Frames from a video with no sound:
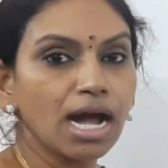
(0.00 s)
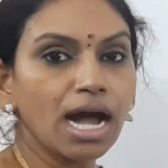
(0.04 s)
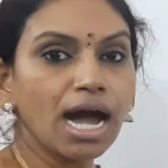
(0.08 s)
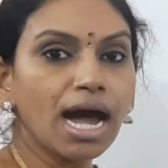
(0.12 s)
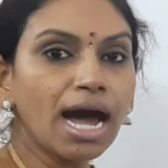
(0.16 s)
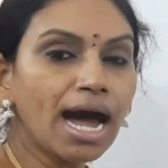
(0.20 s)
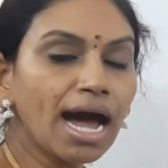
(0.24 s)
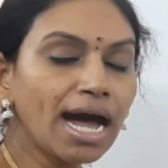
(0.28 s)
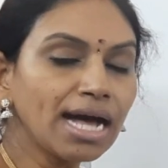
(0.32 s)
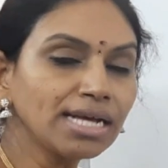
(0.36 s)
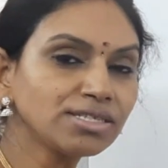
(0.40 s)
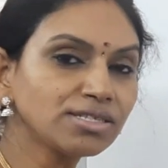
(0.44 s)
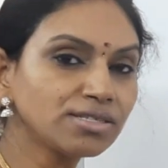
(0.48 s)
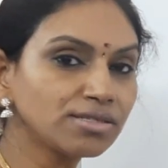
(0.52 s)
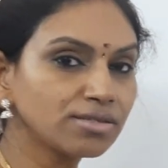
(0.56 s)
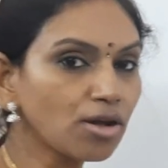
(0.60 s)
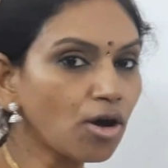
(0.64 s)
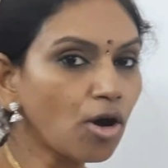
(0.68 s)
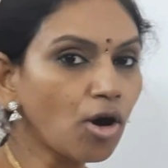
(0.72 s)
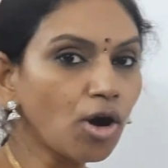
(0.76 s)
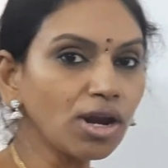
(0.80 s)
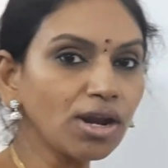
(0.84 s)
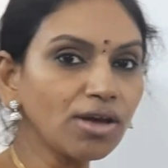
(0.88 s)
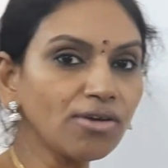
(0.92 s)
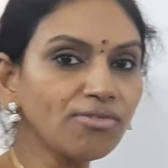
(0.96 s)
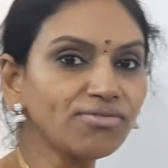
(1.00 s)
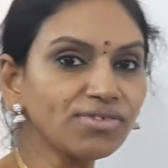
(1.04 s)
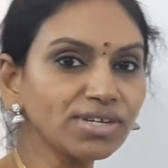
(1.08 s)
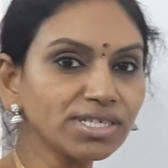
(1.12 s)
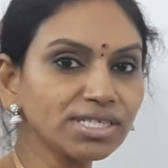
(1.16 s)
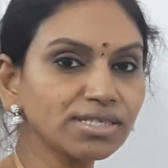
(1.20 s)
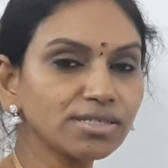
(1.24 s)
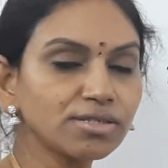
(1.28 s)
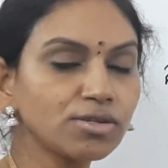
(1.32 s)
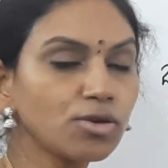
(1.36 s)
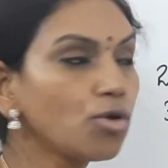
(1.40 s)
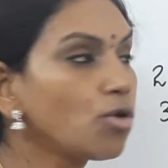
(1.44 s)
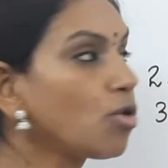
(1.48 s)
As all of
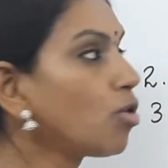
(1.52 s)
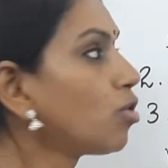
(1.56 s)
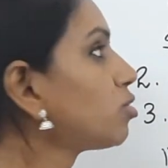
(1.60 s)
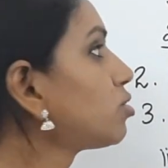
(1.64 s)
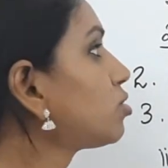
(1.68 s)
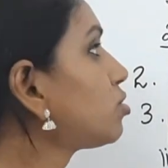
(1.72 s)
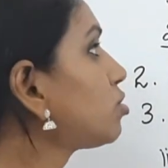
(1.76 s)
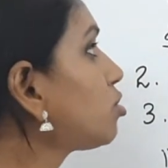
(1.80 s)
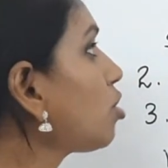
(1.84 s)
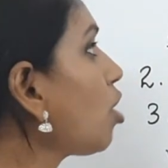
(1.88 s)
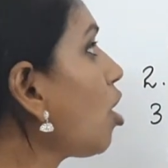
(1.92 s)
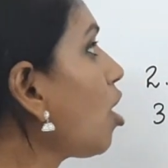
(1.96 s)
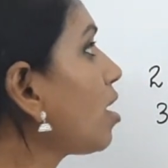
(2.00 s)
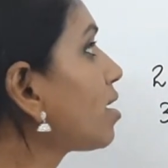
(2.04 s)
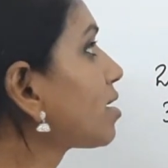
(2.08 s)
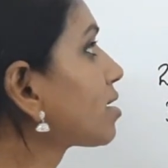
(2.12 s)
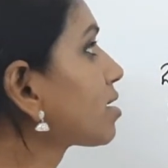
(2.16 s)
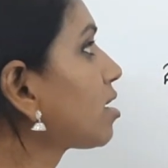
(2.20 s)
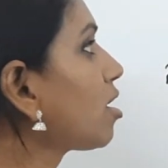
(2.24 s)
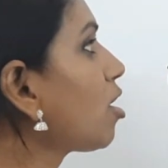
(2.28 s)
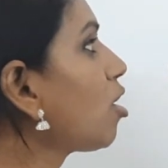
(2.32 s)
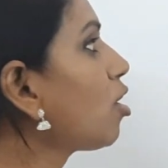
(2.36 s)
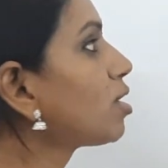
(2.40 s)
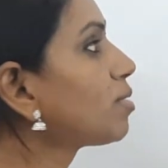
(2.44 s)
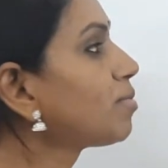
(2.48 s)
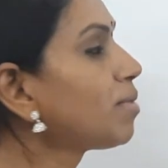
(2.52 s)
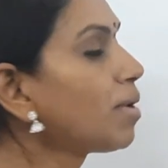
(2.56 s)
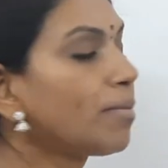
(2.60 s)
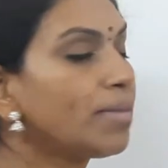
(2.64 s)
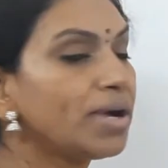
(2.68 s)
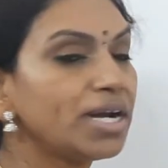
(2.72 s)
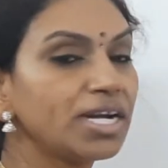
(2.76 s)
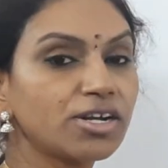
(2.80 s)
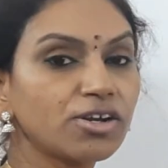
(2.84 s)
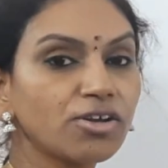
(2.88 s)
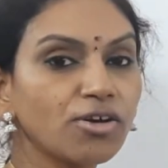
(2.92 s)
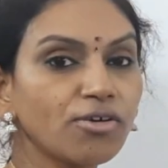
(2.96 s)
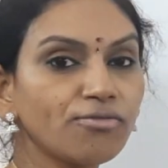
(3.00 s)
us know, torque or
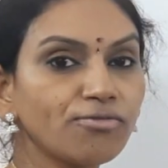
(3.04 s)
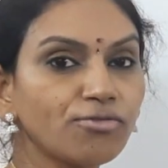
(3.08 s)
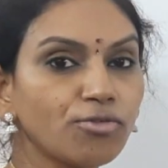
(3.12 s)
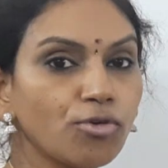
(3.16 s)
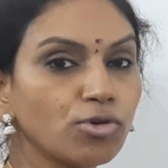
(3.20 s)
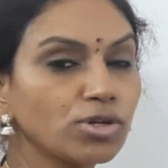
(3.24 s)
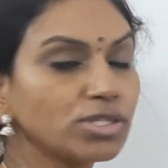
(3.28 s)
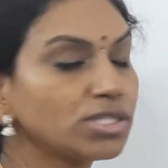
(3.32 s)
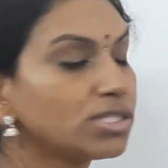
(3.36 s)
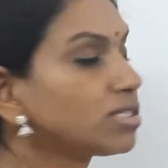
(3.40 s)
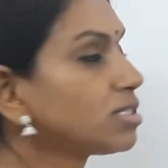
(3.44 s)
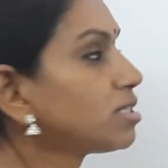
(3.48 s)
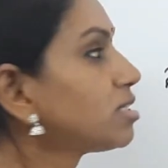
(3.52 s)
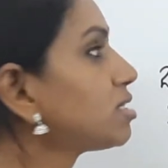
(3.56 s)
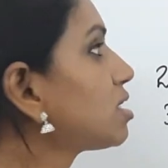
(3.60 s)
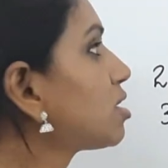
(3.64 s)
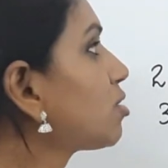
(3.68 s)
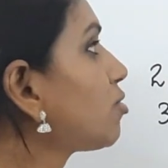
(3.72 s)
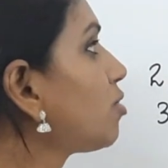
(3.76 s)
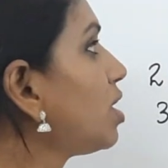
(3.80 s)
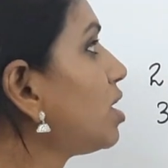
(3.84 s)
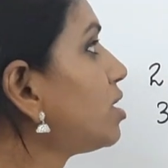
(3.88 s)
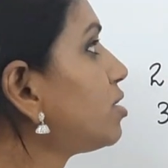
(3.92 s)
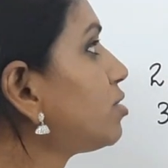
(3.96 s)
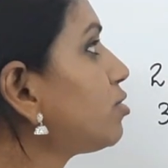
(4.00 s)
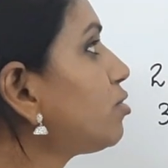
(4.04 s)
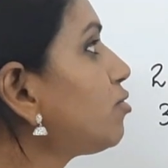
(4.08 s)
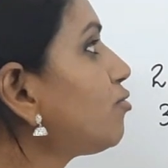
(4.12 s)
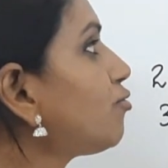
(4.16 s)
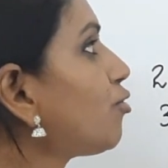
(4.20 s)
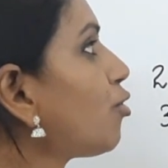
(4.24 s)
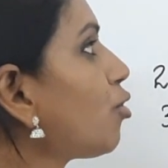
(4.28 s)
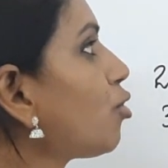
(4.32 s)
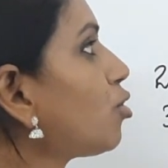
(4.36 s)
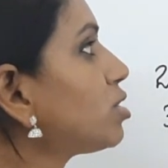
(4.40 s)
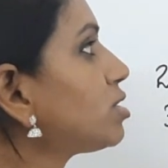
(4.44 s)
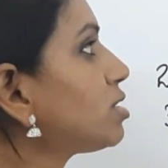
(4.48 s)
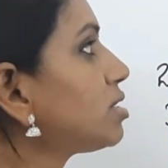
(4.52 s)
moment of force is equal to
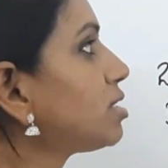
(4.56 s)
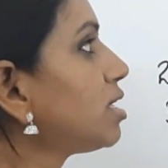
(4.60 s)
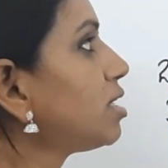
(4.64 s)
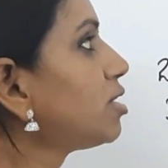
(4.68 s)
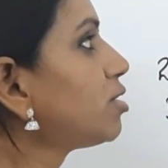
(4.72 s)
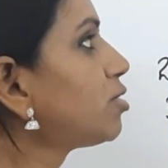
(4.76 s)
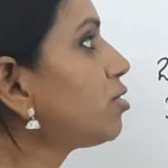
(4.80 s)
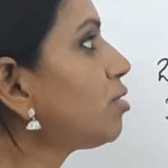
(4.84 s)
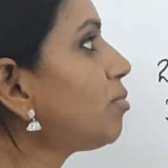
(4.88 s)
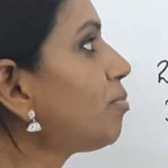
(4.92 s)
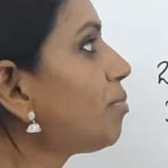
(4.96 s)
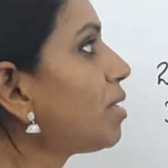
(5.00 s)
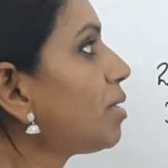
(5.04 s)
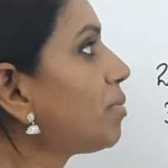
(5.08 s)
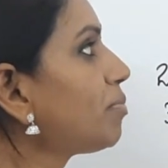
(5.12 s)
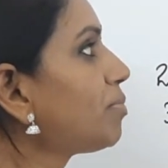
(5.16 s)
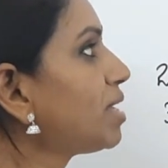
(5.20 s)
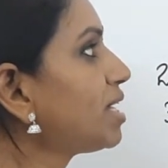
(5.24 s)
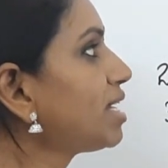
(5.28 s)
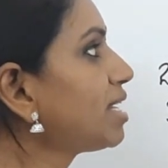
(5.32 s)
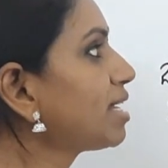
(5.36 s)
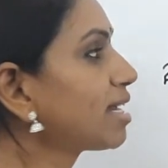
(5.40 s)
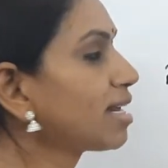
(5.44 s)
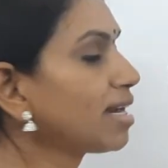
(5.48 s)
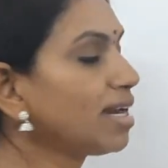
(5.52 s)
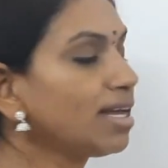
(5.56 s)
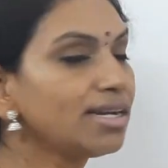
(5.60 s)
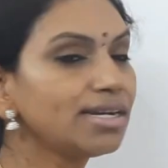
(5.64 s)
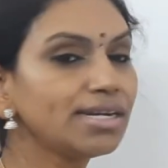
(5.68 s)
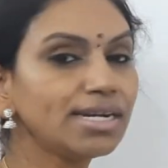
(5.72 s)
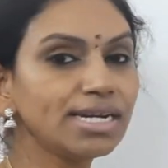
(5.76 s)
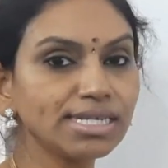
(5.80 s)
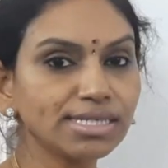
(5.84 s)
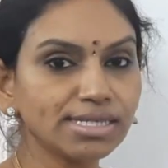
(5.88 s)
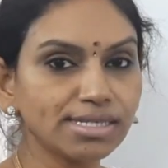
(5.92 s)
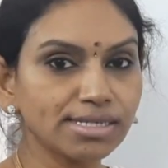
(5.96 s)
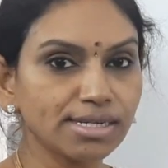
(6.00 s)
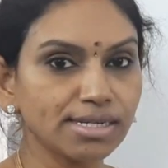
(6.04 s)
force into perpendicular
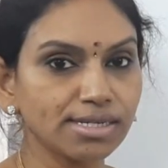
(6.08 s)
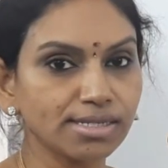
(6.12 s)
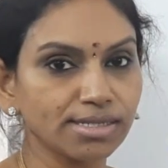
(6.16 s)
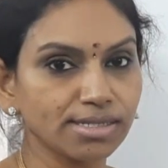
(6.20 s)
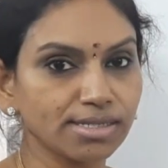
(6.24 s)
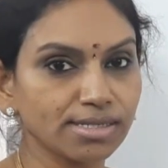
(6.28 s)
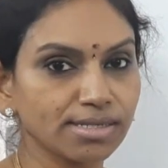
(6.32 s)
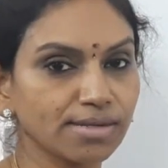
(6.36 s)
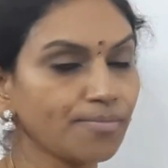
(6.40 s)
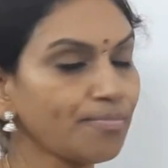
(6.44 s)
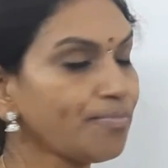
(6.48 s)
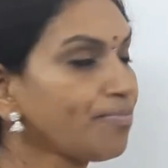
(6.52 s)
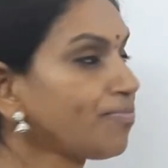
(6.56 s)
distance.